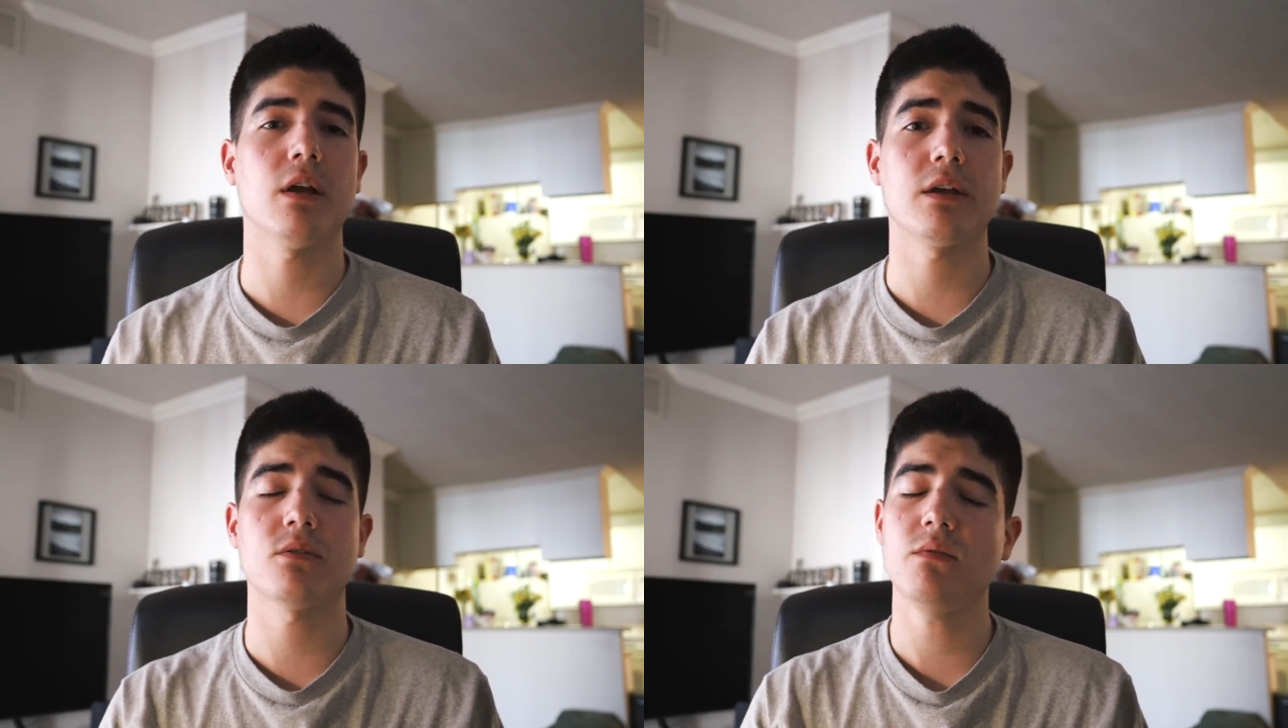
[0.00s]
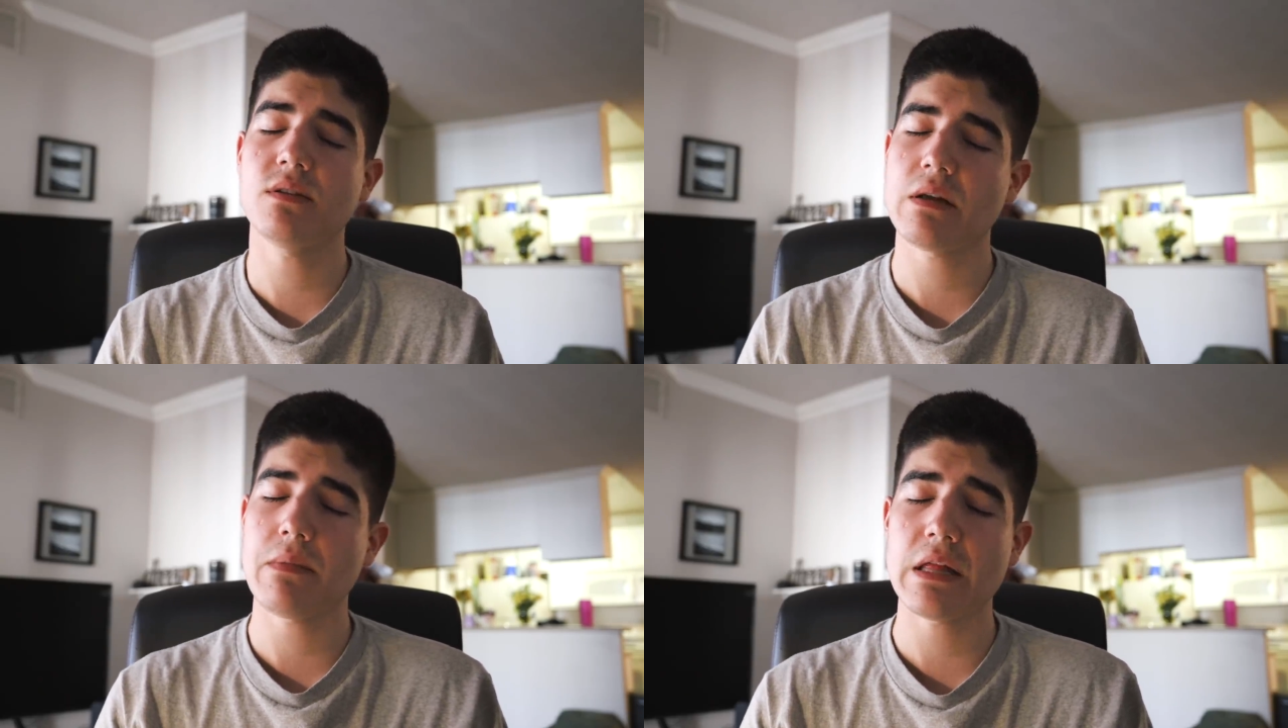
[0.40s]
liked or
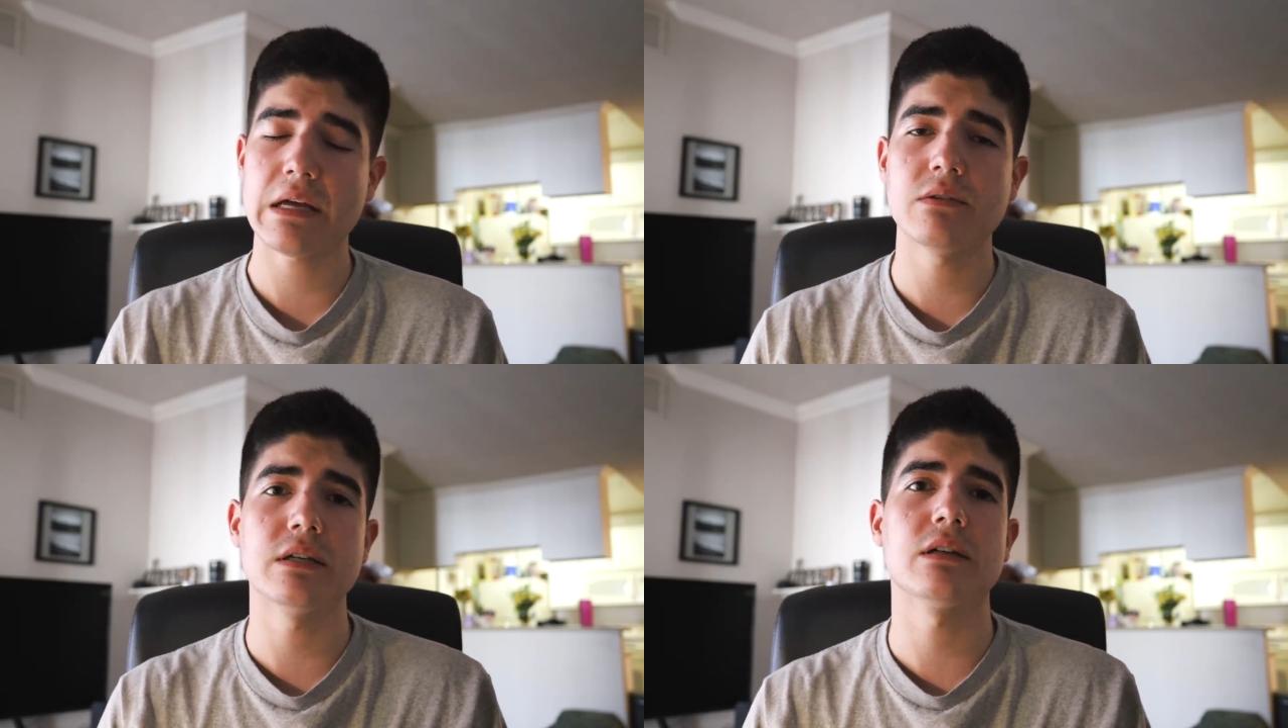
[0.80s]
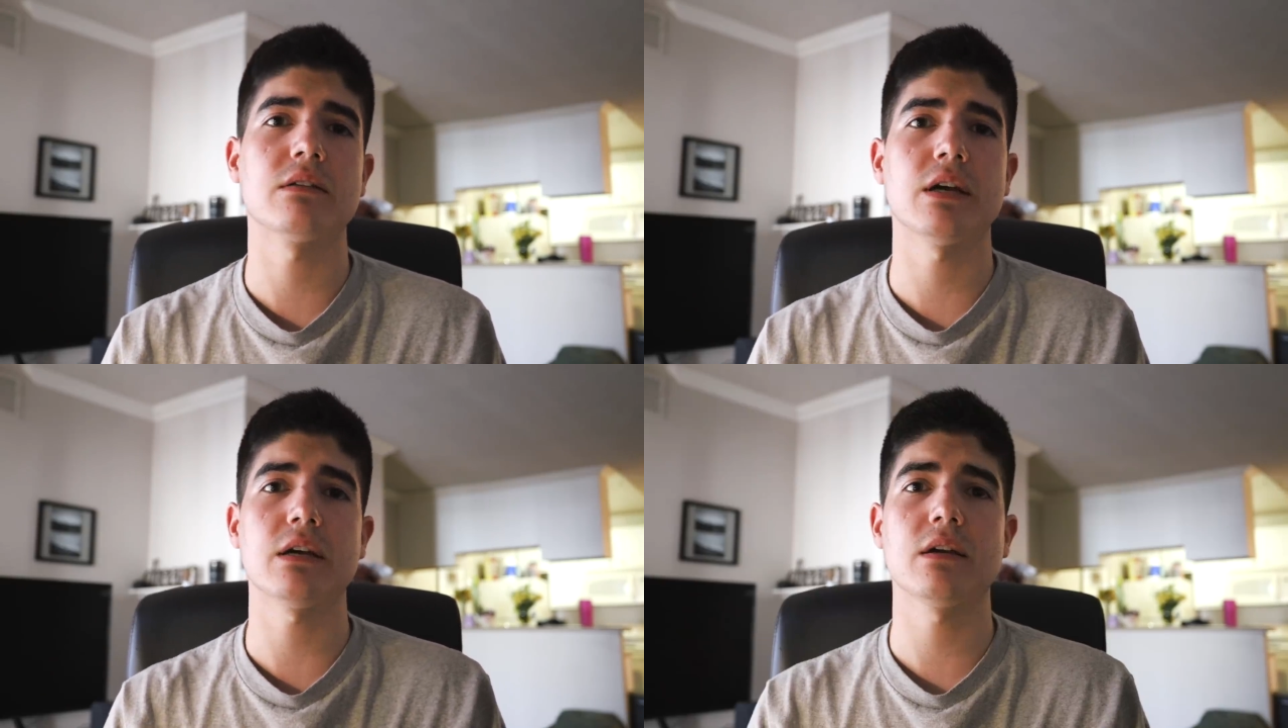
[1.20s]
even something that you didn't
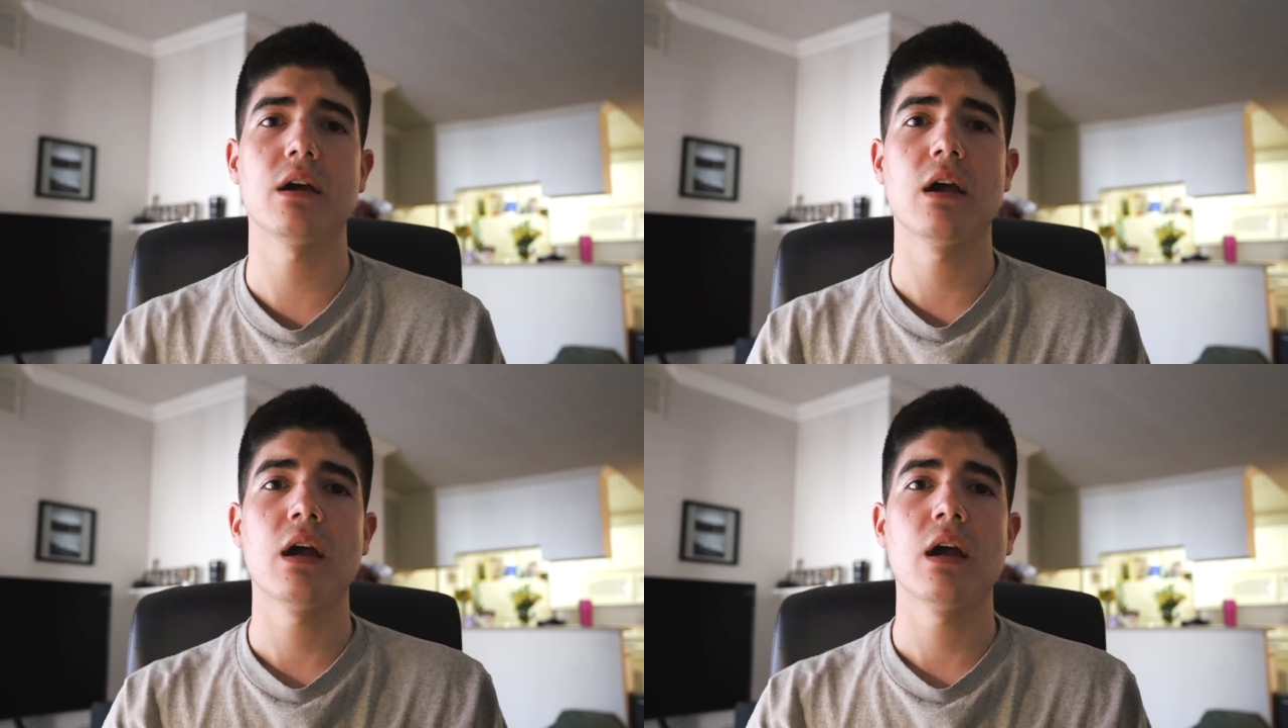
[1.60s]
like,